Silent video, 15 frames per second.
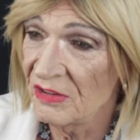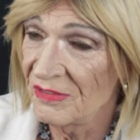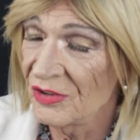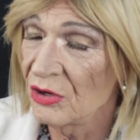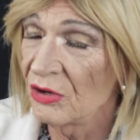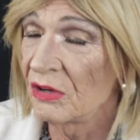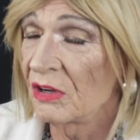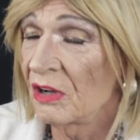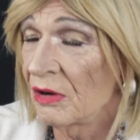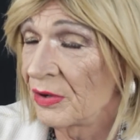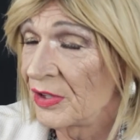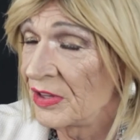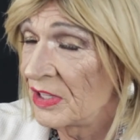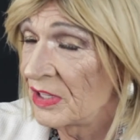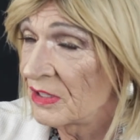you've got to go
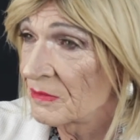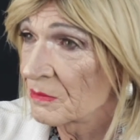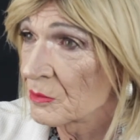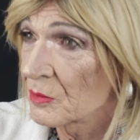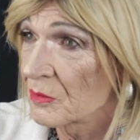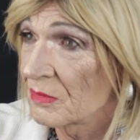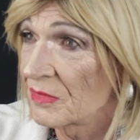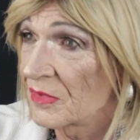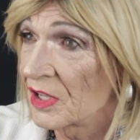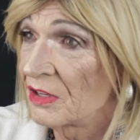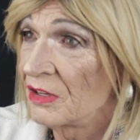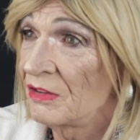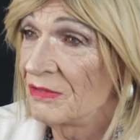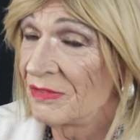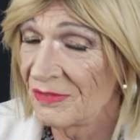in there,
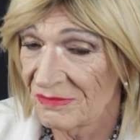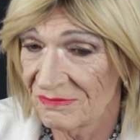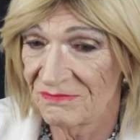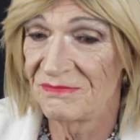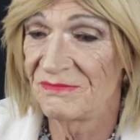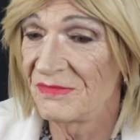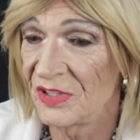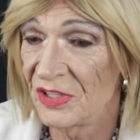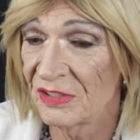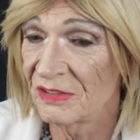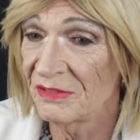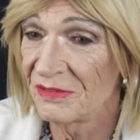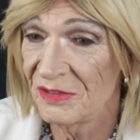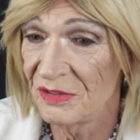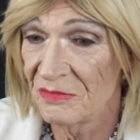and
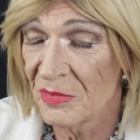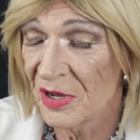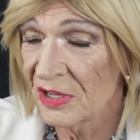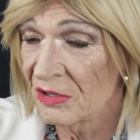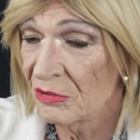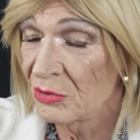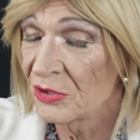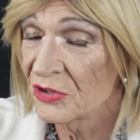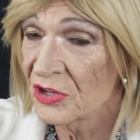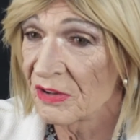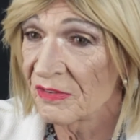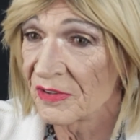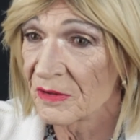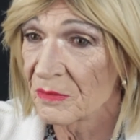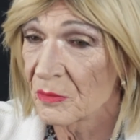you're making all this
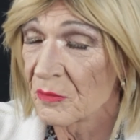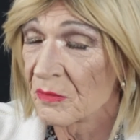effort.